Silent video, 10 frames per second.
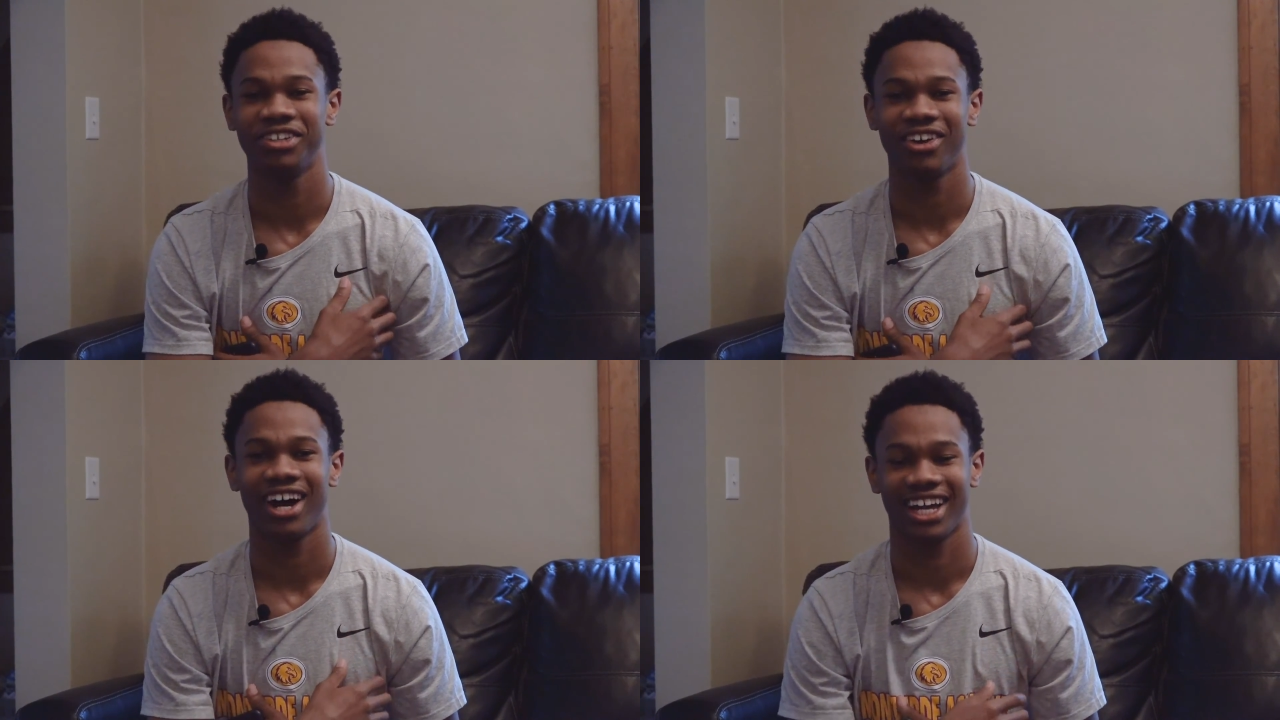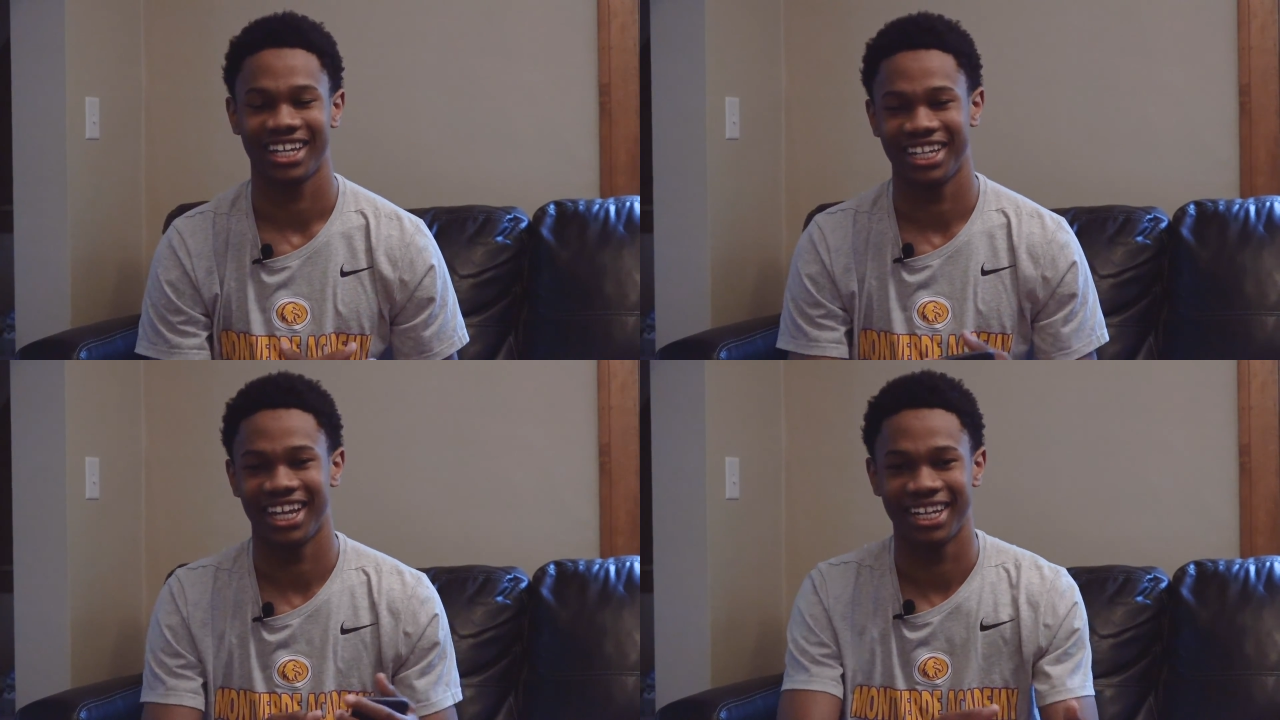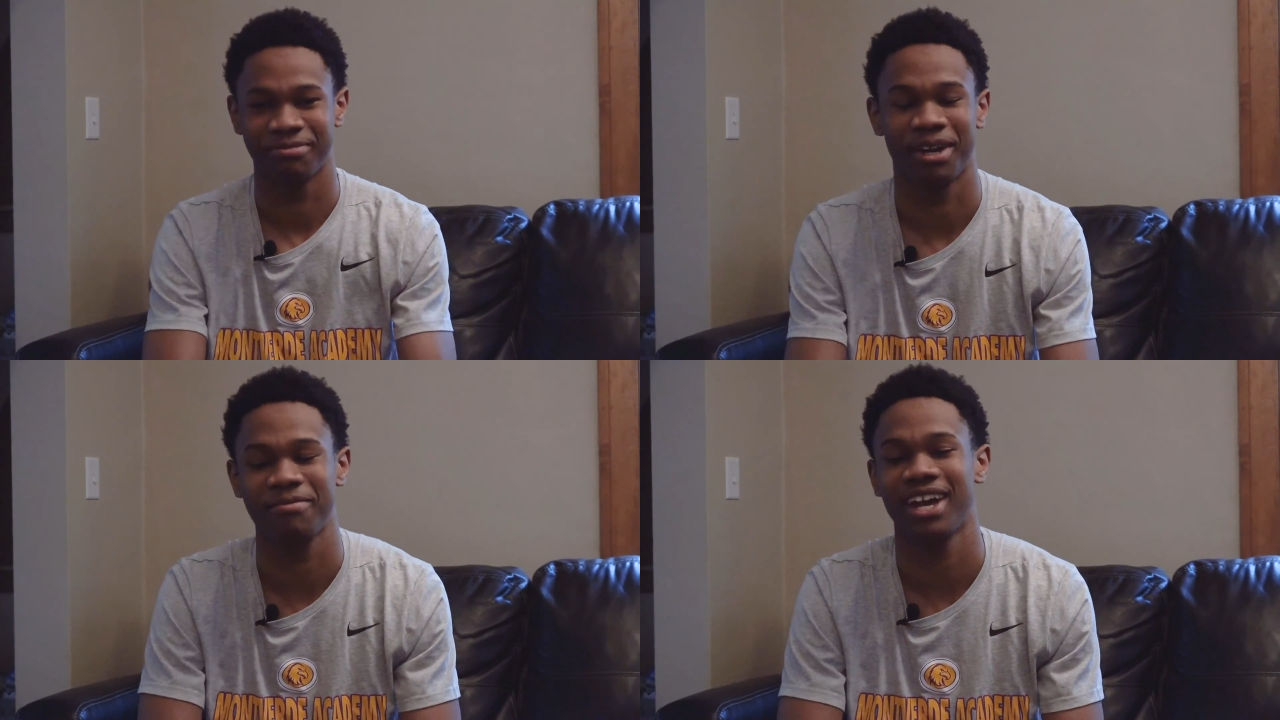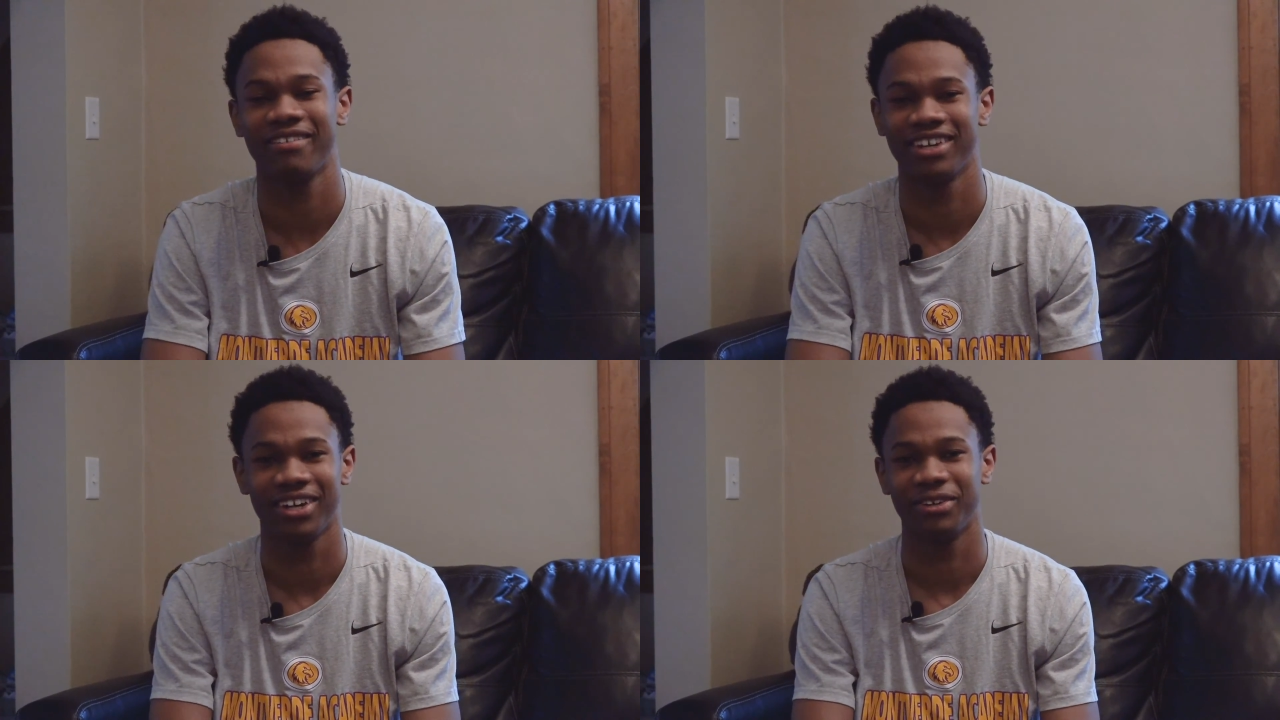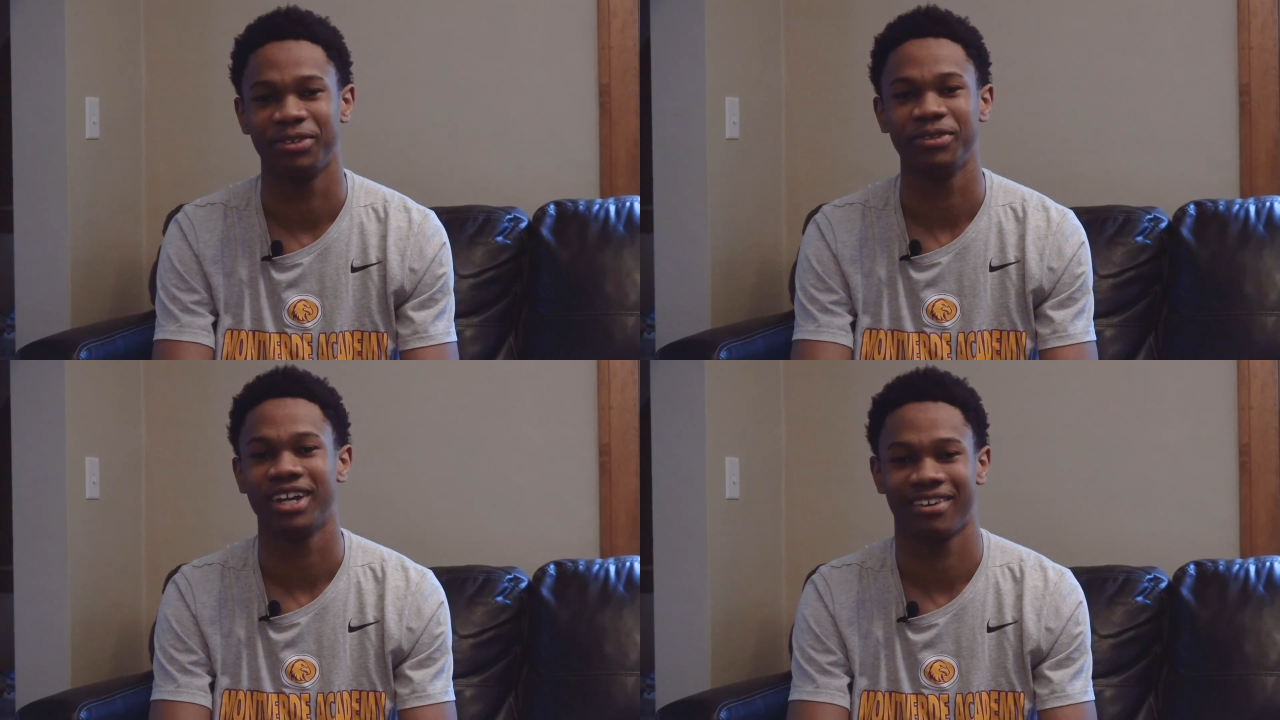you know I can dance, but I'm not even
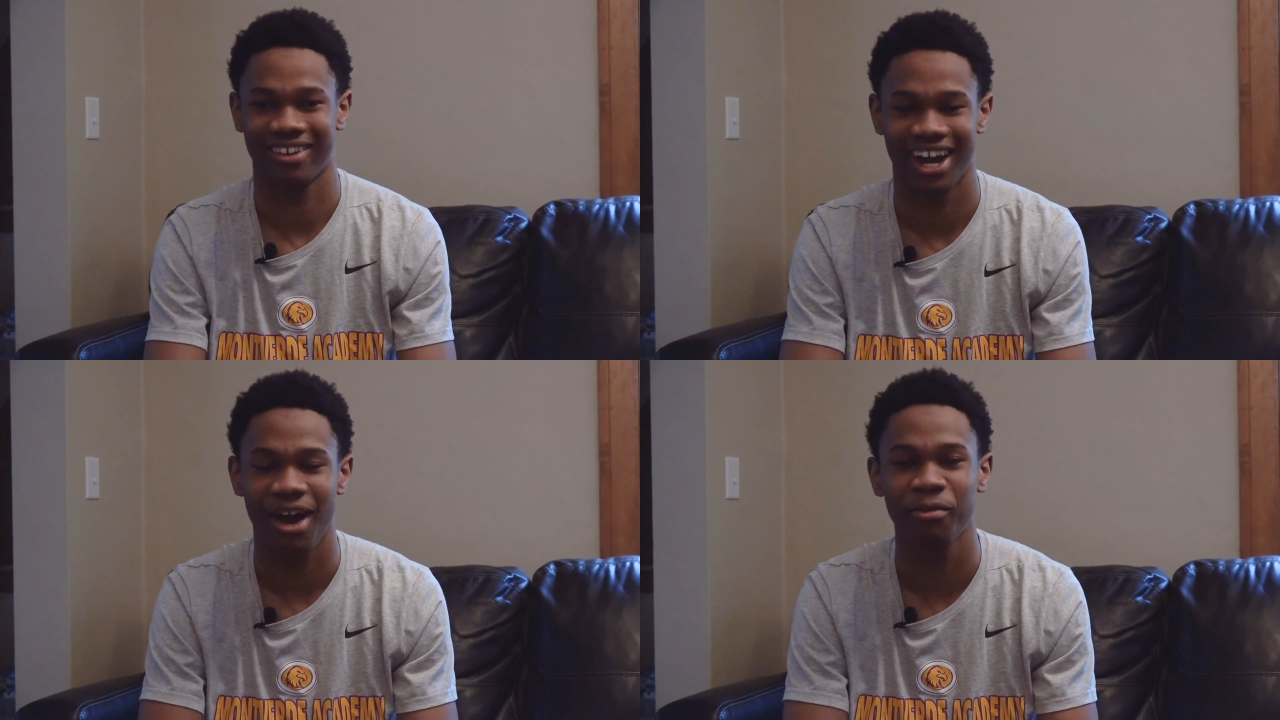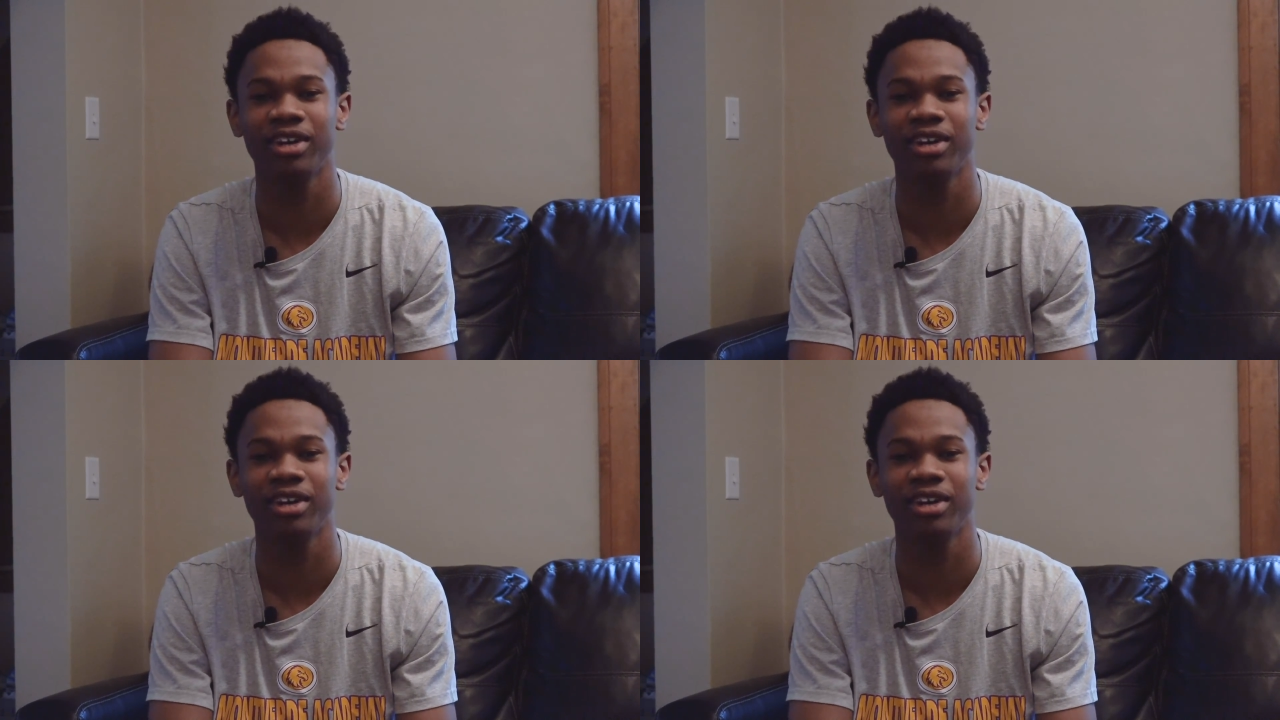gonna do nothing right.